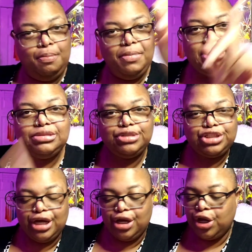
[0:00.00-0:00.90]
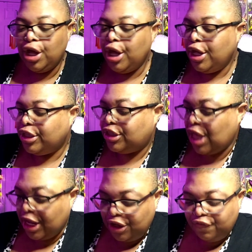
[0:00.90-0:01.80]
Miss Michelle,
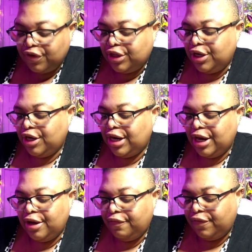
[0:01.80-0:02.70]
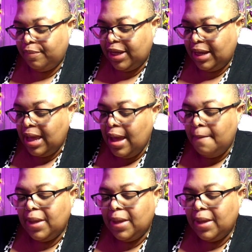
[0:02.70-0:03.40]
thank you for clearing that up for me,